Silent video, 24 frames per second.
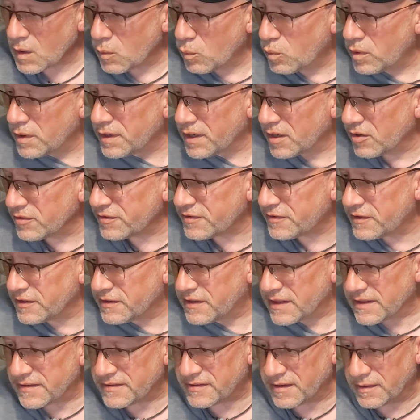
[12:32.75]
What else did
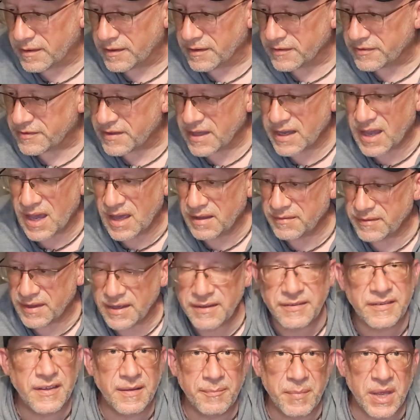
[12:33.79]
they send us? They
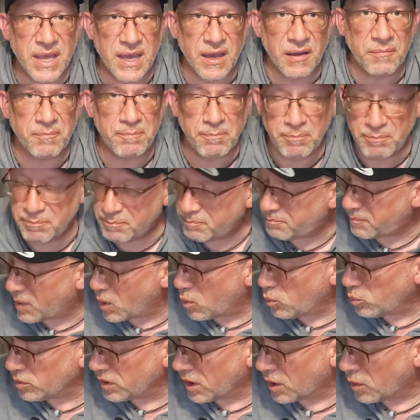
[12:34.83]
sent me a
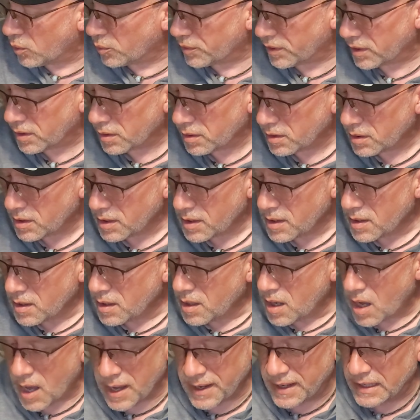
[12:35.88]
boatload.
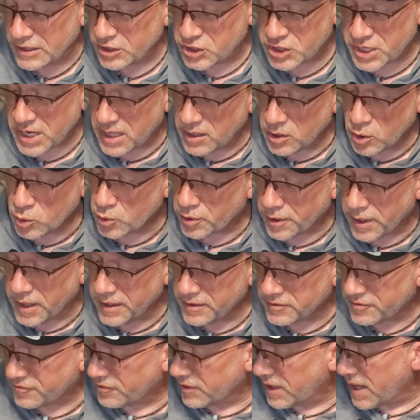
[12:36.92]
I got shallow
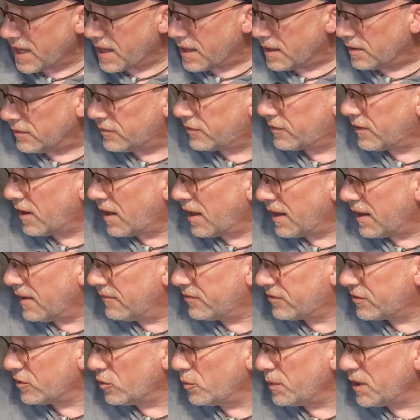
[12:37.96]
cranks for days. I
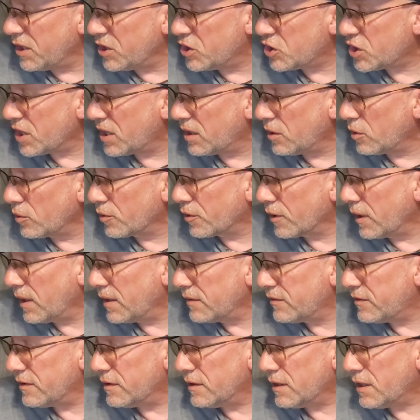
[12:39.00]
have so many shallow
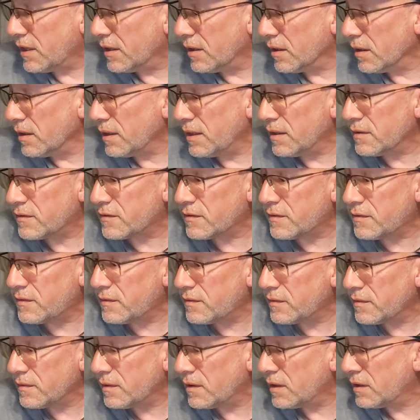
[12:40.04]
cranks in here,
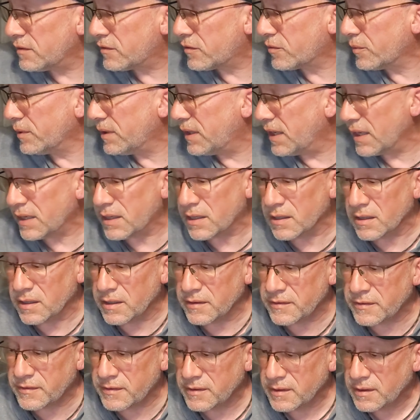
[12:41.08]
it's
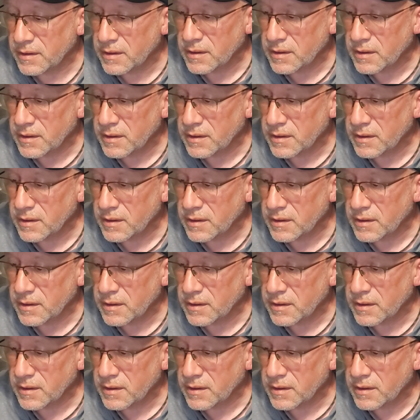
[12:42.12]
ridiculous.